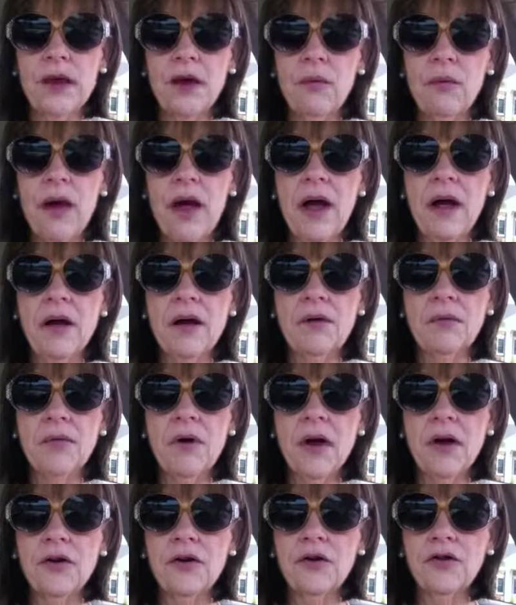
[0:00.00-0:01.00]
Go out and
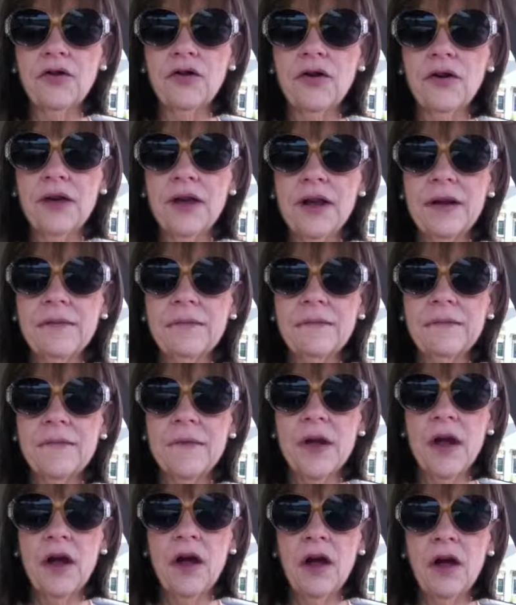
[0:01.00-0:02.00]
rock your journey.
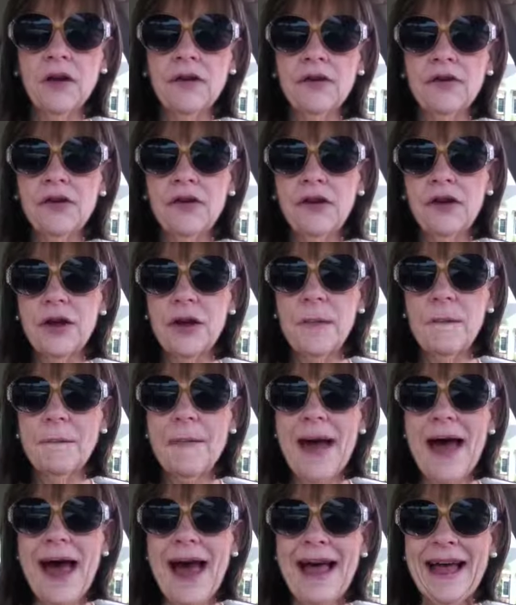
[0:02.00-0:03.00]
Hugs to you.
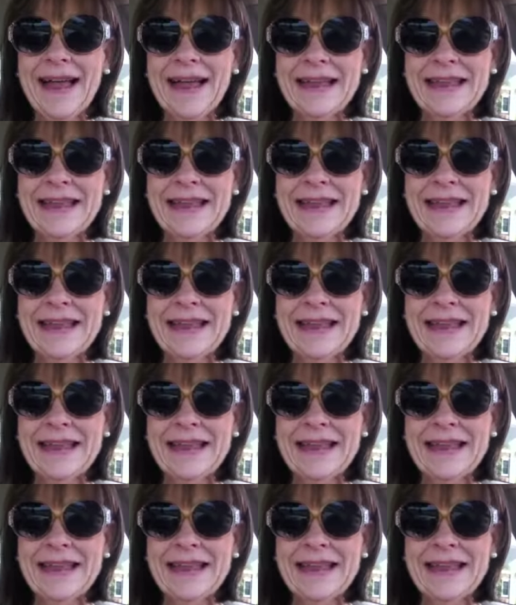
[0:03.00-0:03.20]
Bye.